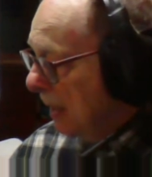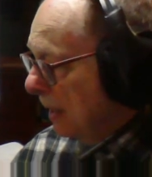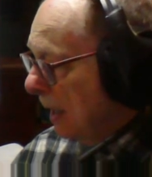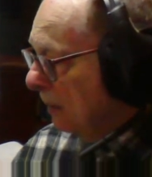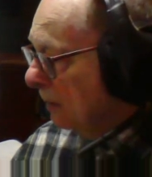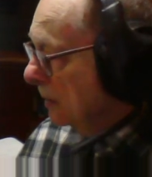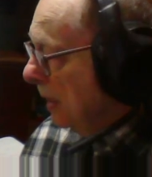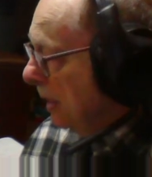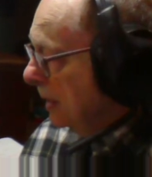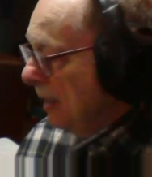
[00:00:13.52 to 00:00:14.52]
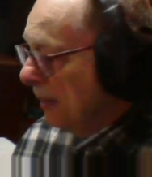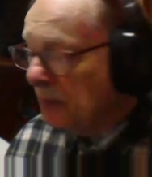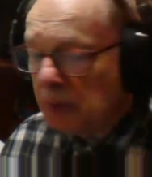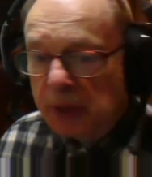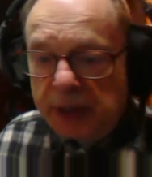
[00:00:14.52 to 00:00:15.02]
Now, not
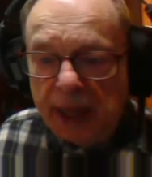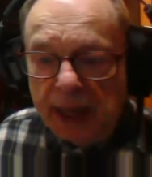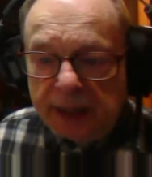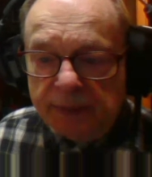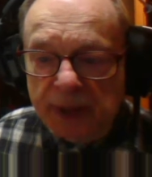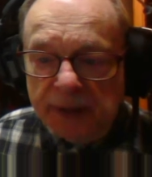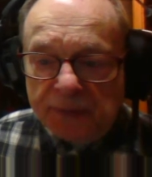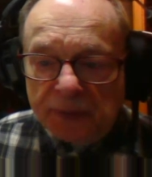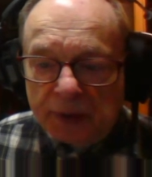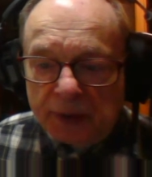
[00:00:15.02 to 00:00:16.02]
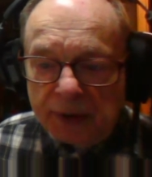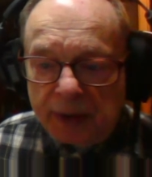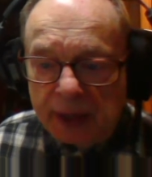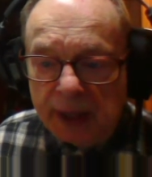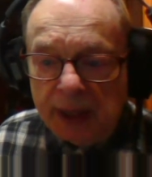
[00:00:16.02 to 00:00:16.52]
everyone had me
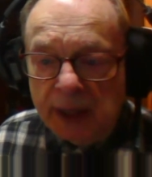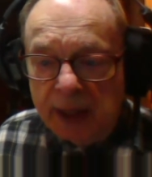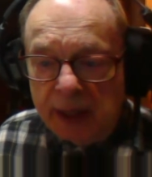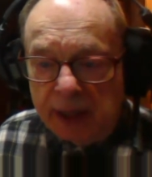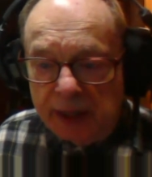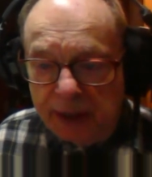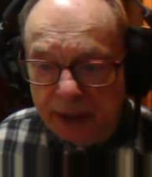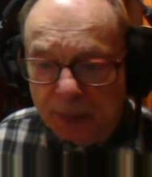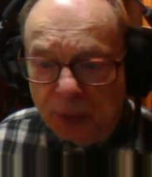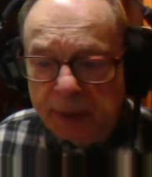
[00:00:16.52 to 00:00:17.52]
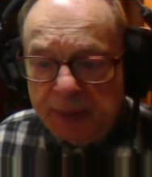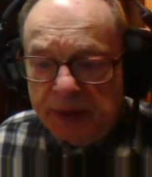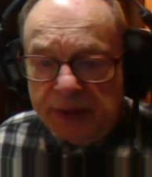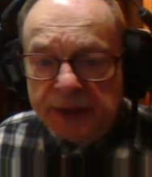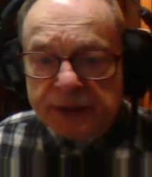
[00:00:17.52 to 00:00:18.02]
for the
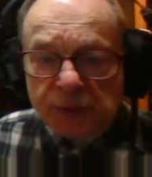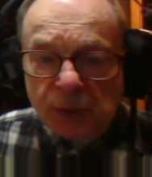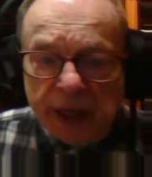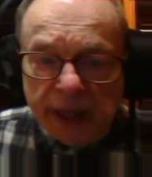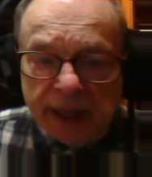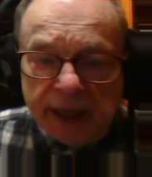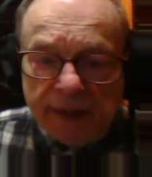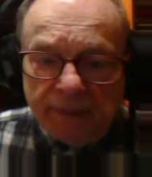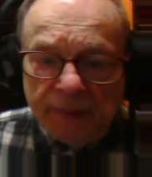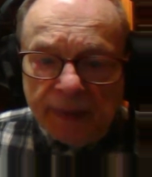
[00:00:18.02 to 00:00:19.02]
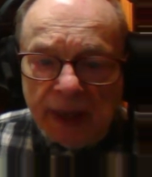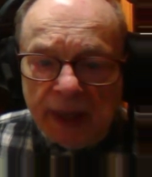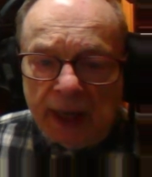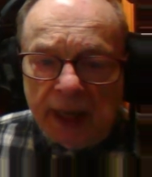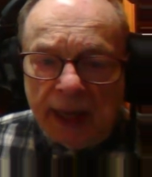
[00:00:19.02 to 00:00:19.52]
appointment this week,
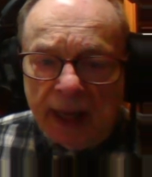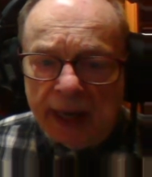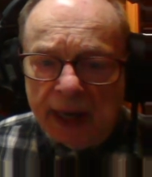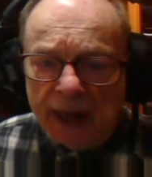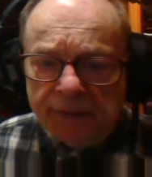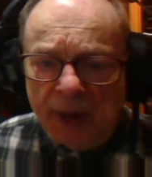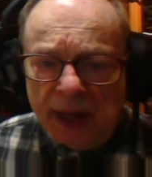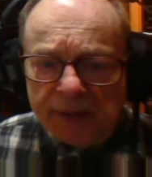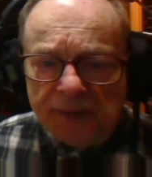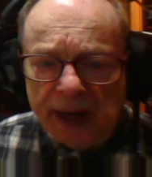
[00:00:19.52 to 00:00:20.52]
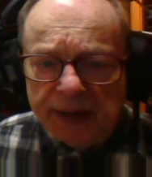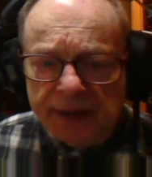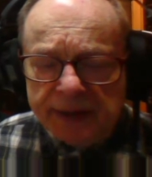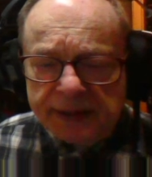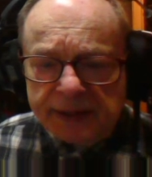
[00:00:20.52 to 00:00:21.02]
and I've modified
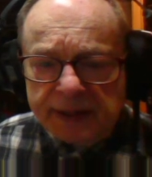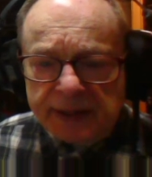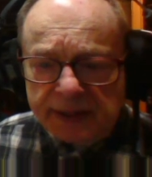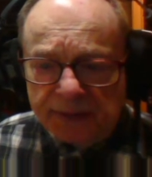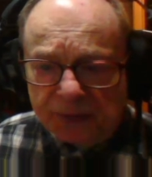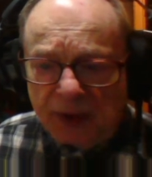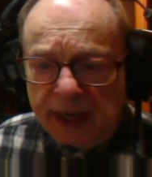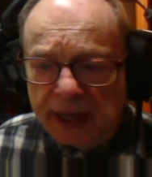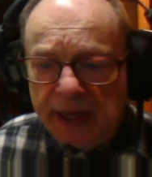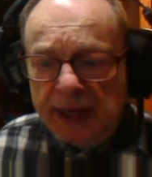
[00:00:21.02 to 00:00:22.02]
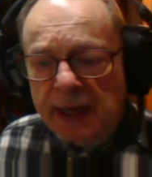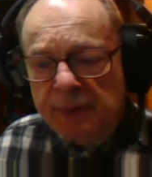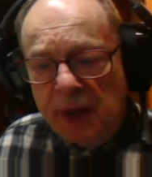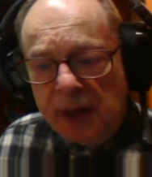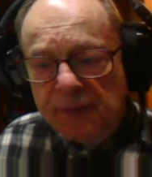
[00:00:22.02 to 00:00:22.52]
this. This is a Friday. I
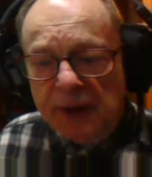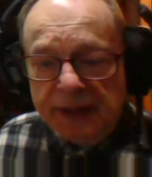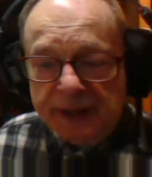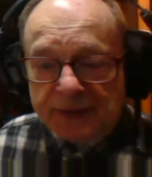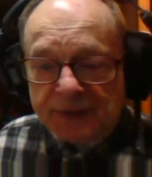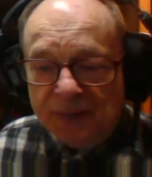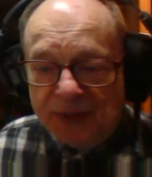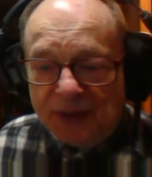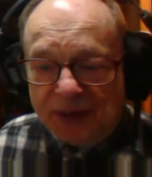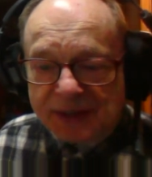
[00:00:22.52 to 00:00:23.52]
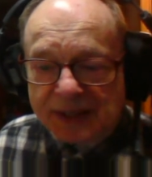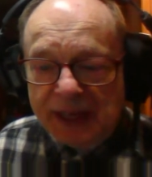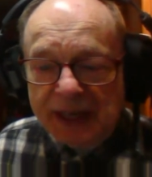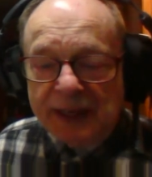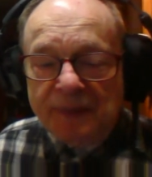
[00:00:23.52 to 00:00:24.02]
modified this from
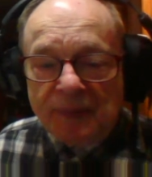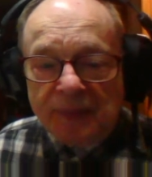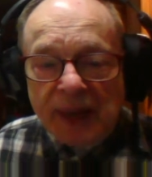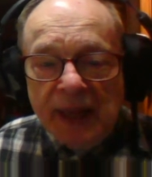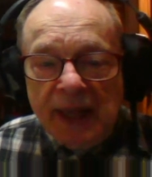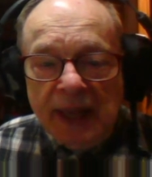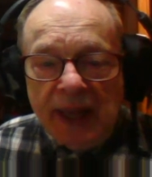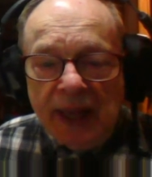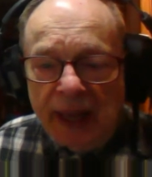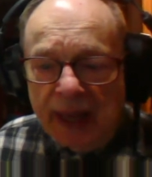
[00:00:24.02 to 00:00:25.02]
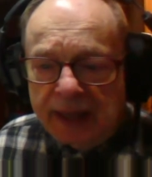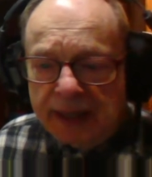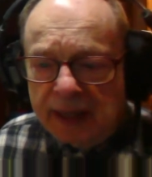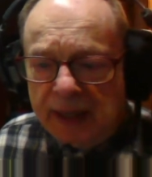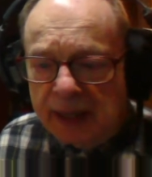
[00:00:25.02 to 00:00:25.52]
Thursday,
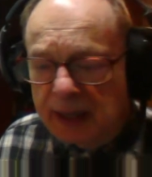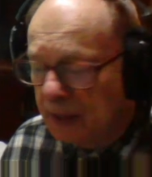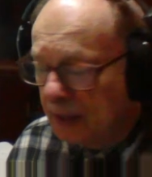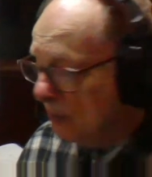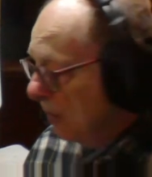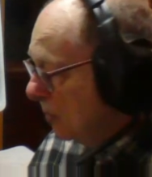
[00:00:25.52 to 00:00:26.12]
and what